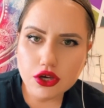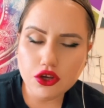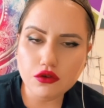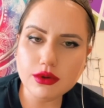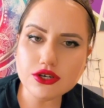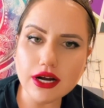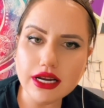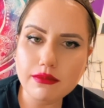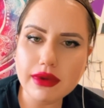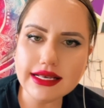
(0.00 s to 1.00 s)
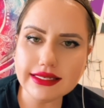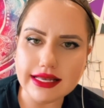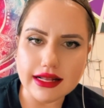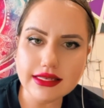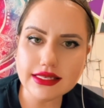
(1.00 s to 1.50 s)
you've been trying to make
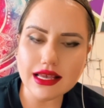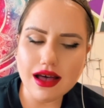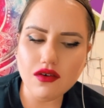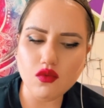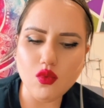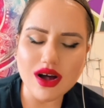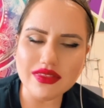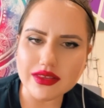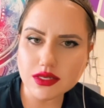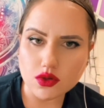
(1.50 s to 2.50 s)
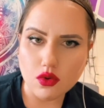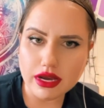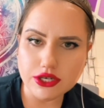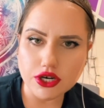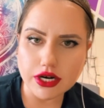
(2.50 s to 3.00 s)
sense of what this
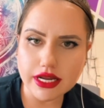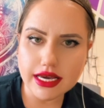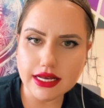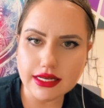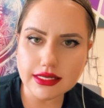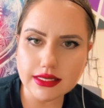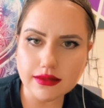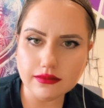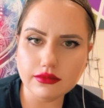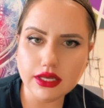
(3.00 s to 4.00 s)
soulmate journey is.